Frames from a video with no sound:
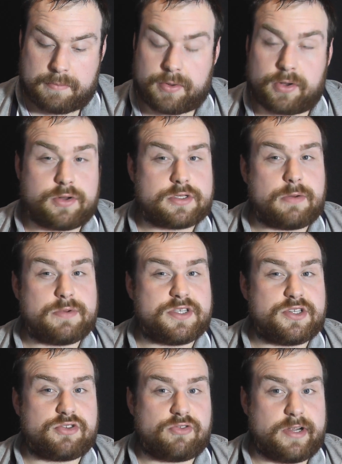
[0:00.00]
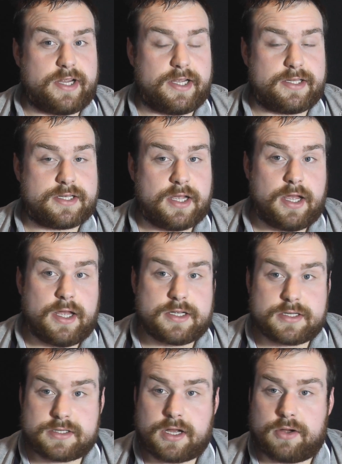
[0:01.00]
because I was intrigued.
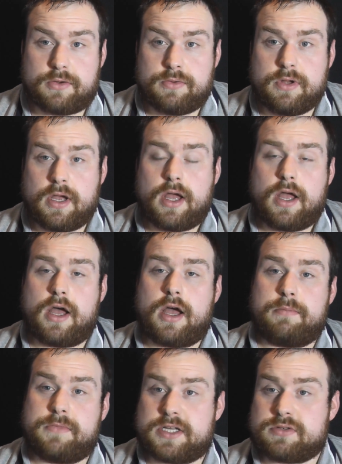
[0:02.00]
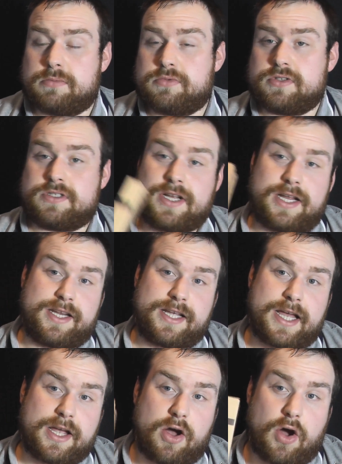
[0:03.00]
So that's what I'm doing today, the
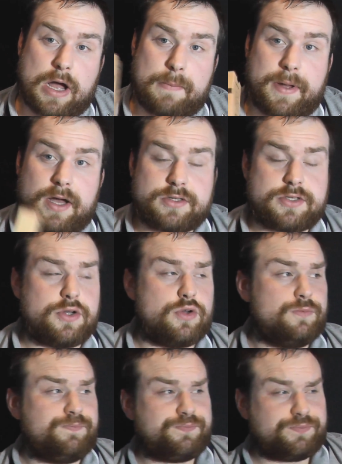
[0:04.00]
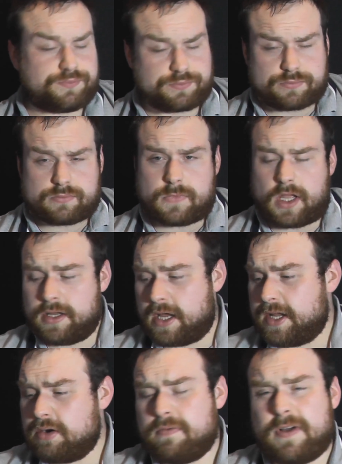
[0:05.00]
Kanger IPOW 2.
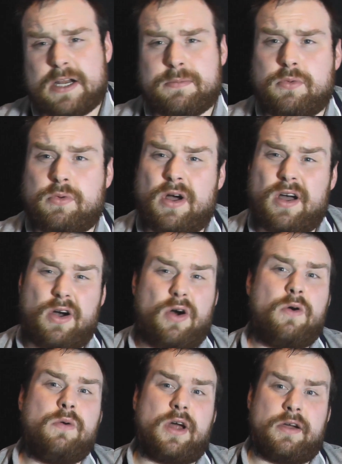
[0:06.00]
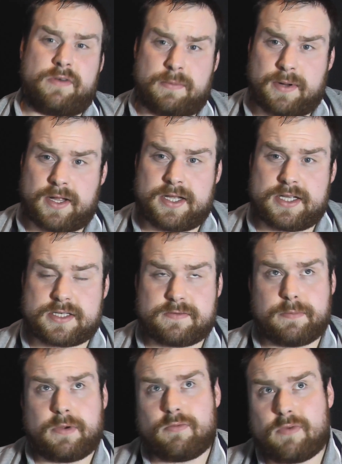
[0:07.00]
Now they're available all over the place,
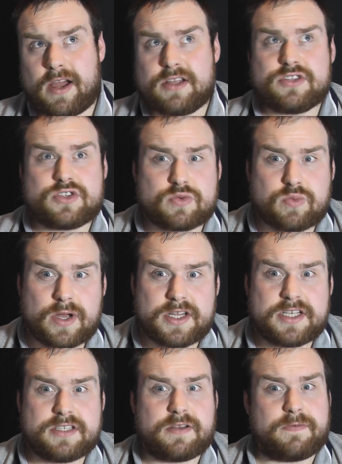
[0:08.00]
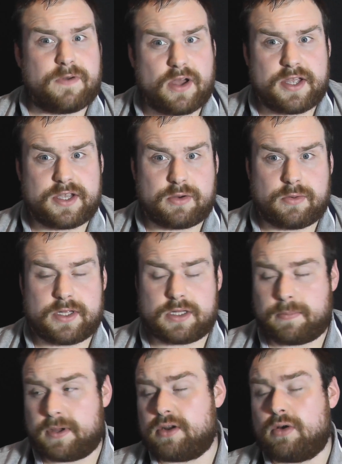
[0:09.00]
from around 20 to 30 quid
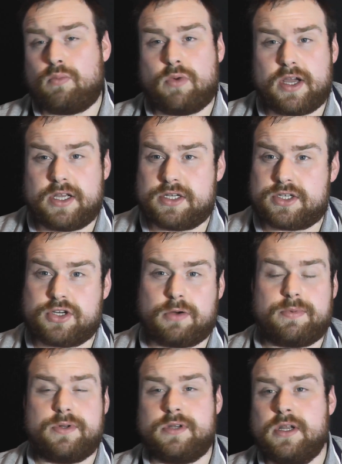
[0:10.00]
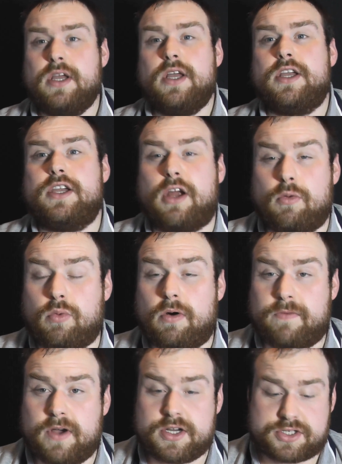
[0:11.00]
depending on where you shop and you know
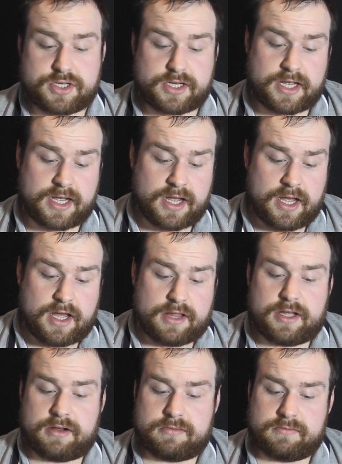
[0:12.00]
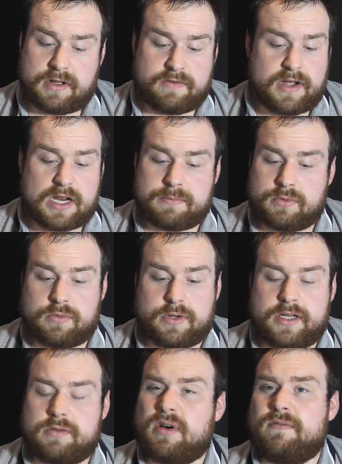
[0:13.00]
what version you get. They're available
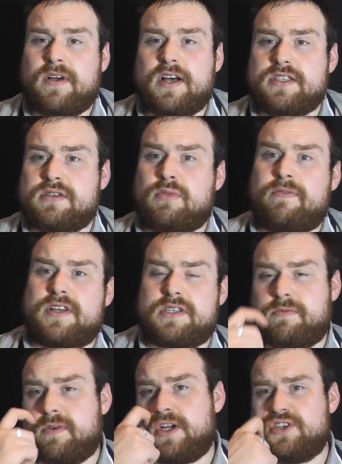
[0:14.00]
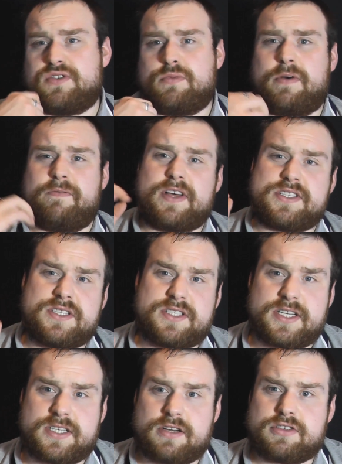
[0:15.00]
in 1000, 1300 and
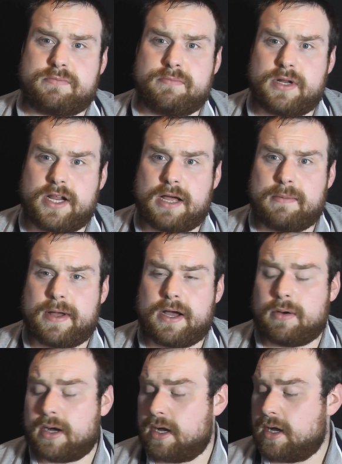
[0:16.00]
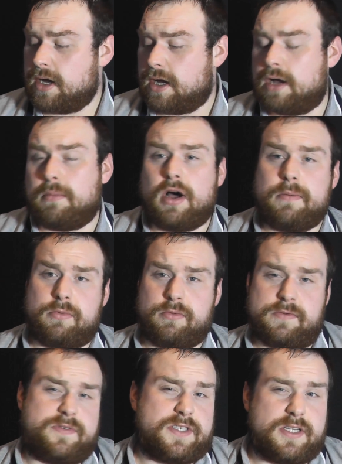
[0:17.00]
1600 milliamp hour. I
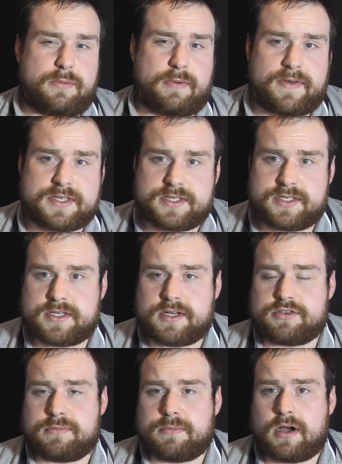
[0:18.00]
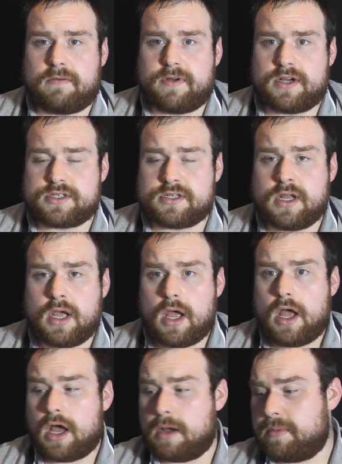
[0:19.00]
bought obviously the 1600 mAh version,
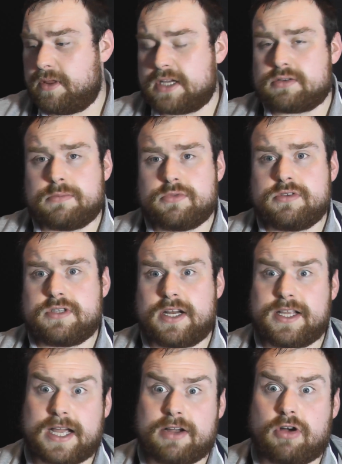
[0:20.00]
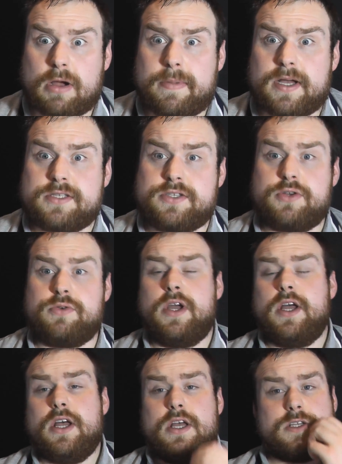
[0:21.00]
but that's what I'm doing today, the Kanger IPOW 2.
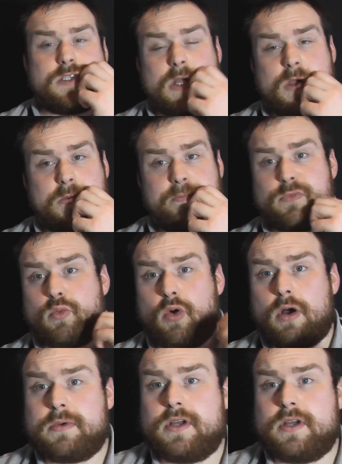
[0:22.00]
So what